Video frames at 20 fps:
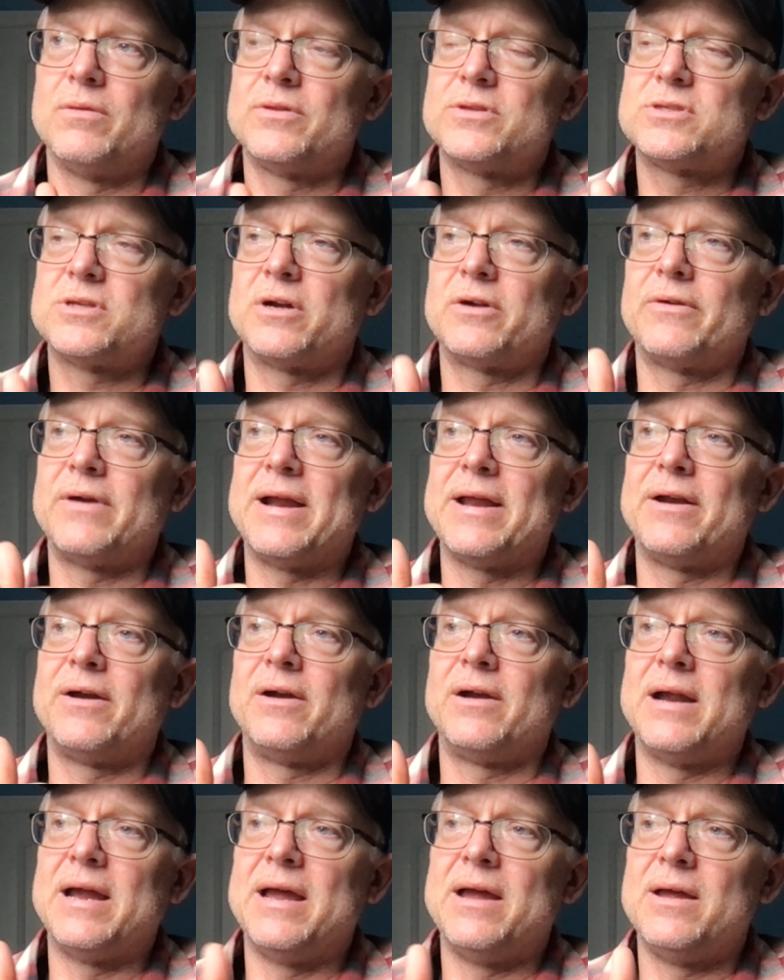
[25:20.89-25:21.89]

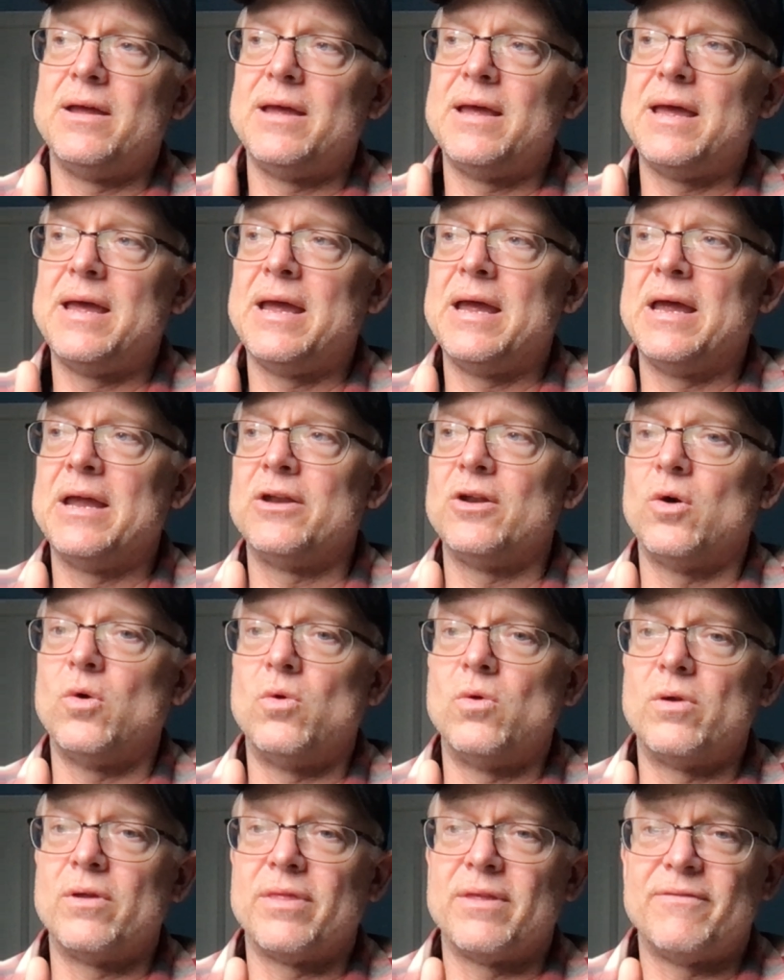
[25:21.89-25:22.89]
songwriter and
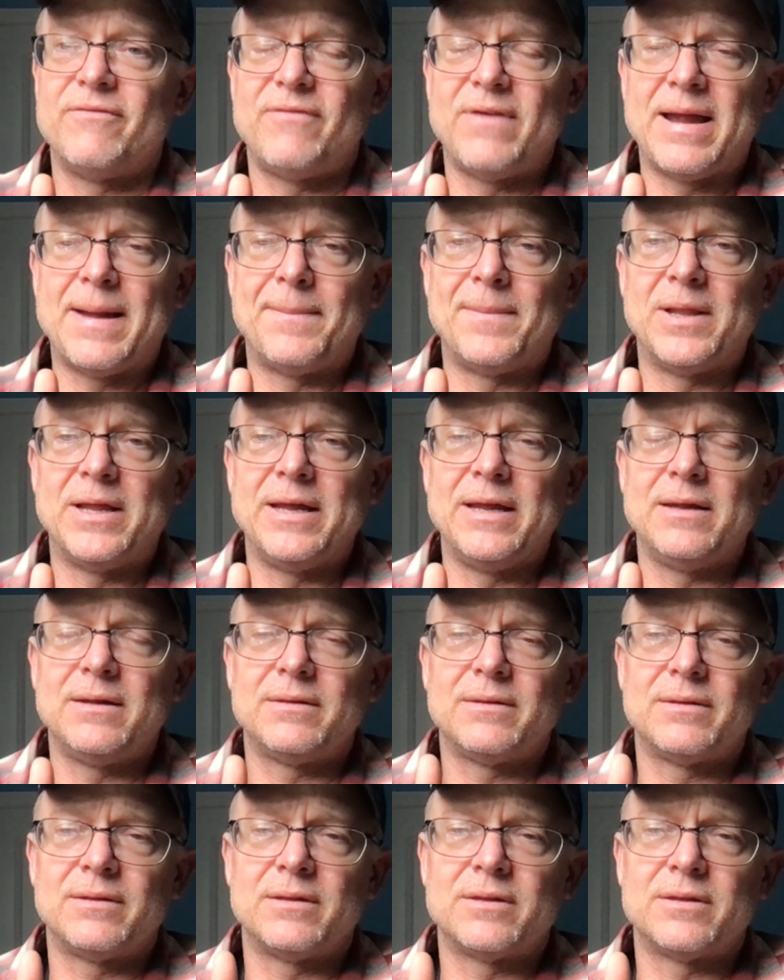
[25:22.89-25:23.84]
or the family